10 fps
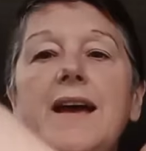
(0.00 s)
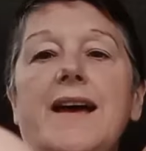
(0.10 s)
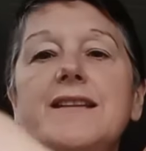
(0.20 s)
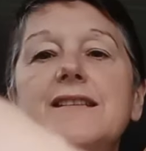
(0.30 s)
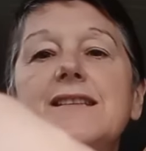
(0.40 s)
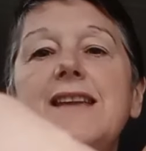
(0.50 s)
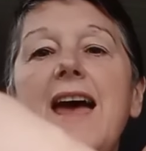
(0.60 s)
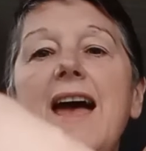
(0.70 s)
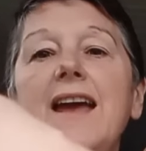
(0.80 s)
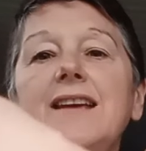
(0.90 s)
and
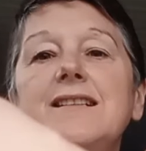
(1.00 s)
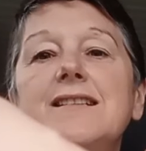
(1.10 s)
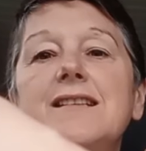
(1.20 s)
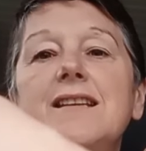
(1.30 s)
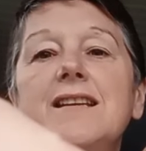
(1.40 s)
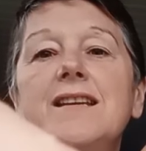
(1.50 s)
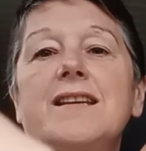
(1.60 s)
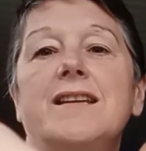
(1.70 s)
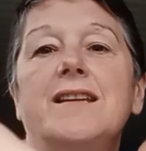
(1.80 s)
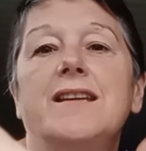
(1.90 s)
stags
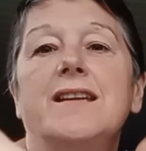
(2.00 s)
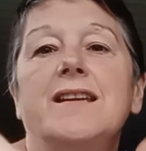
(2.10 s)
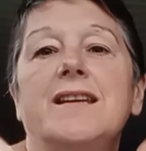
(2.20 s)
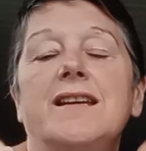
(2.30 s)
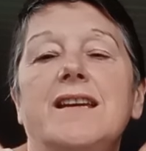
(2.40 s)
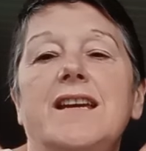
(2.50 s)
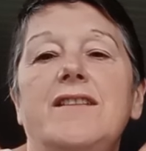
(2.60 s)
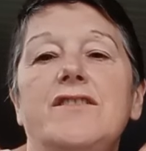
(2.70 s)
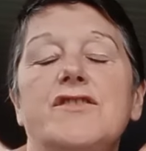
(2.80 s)
in the